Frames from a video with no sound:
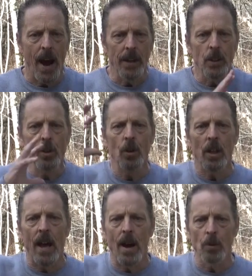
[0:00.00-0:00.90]
a new
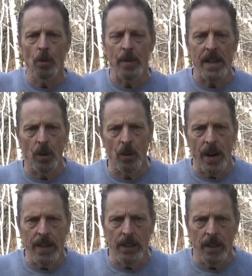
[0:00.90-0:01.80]
cloud would be
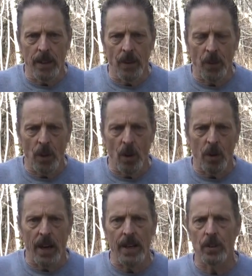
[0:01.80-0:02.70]
created in a different
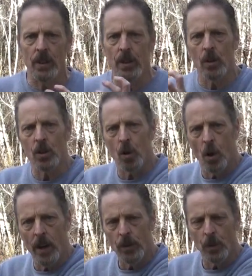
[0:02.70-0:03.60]
location, and those
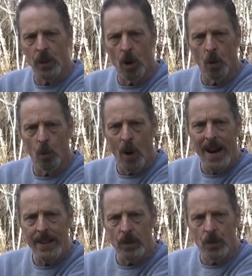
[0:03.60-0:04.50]
coins would go
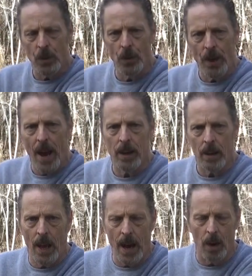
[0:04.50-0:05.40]
right to that
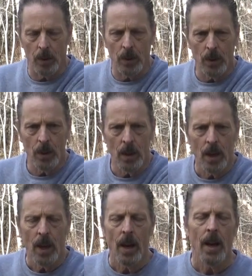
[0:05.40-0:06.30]
cloud.
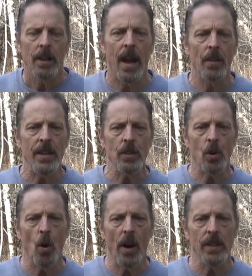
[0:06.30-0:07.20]
Now, these
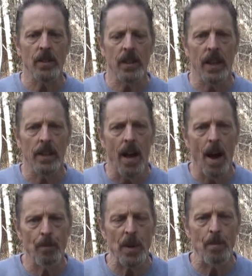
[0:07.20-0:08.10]
coins
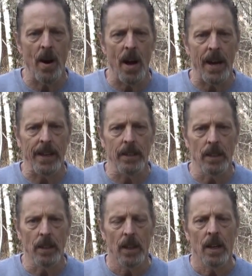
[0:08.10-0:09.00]
cannot be mined,
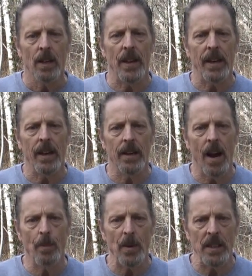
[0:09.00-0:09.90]
they
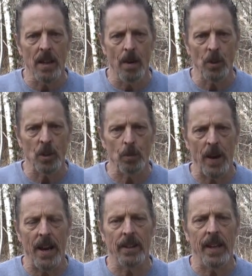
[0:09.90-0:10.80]
cannot be double
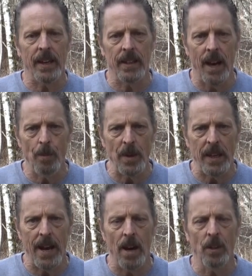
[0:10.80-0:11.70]
spent, they cannot be
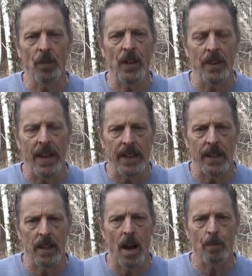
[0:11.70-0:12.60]
counterfeited, they
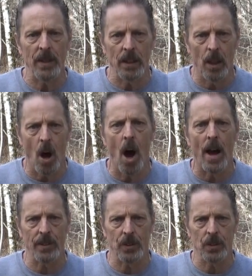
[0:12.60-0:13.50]
cannot be
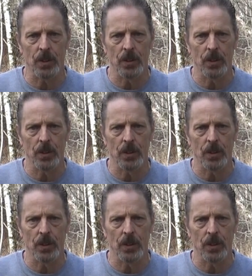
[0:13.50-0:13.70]
lost.